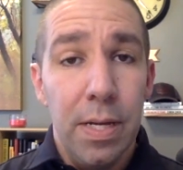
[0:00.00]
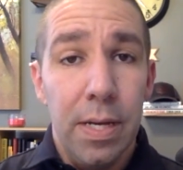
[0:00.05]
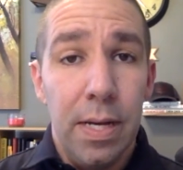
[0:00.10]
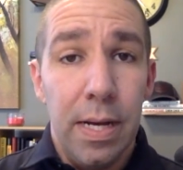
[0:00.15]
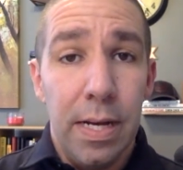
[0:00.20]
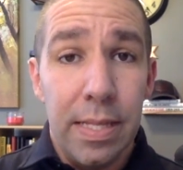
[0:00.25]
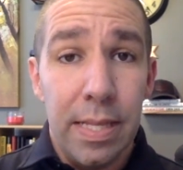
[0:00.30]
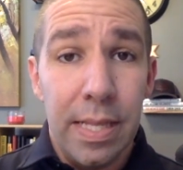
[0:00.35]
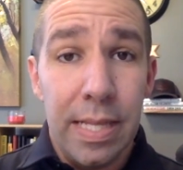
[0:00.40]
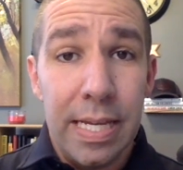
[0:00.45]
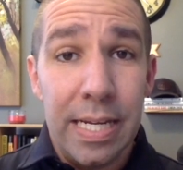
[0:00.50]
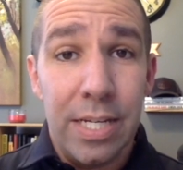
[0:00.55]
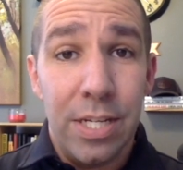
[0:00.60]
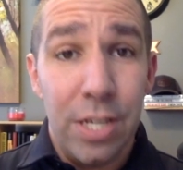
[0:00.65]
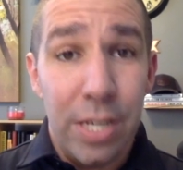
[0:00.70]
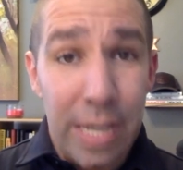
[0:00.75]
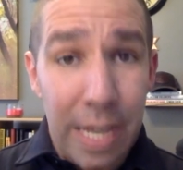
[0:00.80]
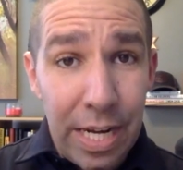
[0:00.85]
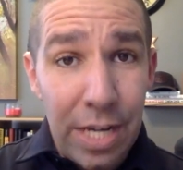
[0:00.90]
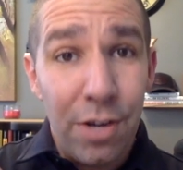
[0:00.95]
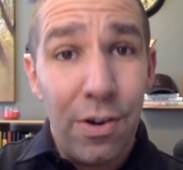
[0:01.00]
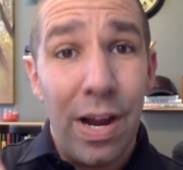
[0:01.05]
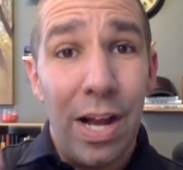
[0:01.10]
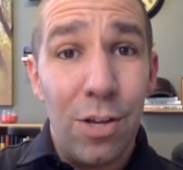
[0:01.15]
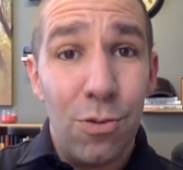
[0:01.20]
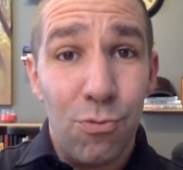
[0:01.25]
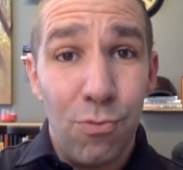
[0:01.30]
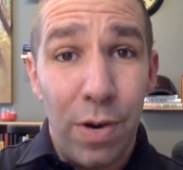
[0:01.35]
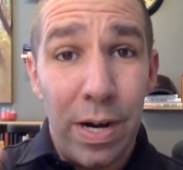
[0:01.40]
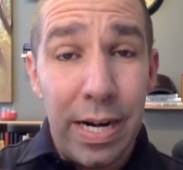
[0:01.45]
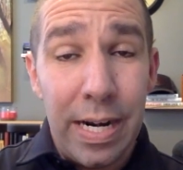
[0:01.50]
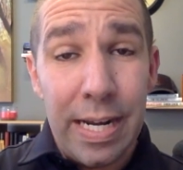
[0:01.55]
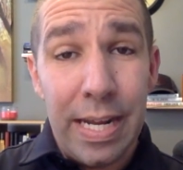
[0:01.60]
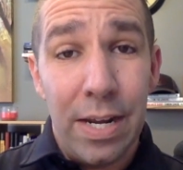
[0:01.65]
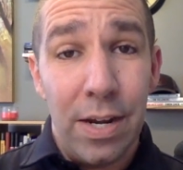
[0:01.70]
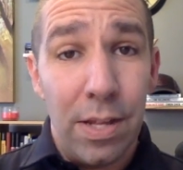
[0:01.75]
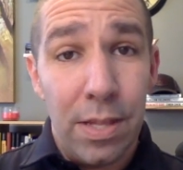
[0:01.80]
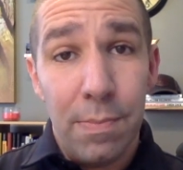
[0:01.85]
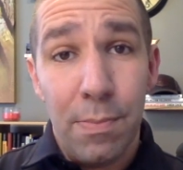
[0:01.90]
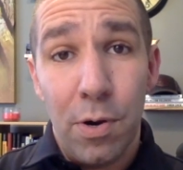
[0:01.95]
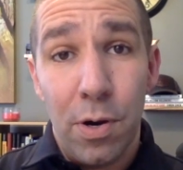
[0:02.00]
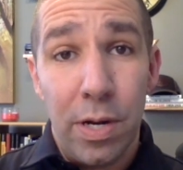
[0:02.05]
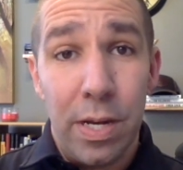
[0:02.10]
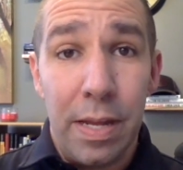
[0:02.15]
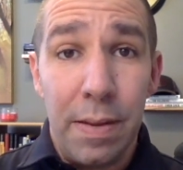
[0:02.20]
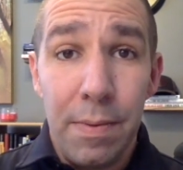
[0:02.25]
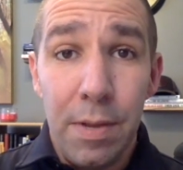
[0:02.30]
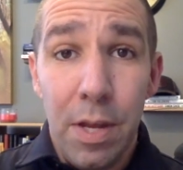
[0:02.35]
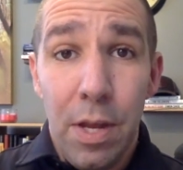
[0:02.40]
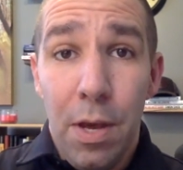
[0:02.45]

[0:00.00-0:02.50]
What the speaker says: the link to getting your house ready to get on the market.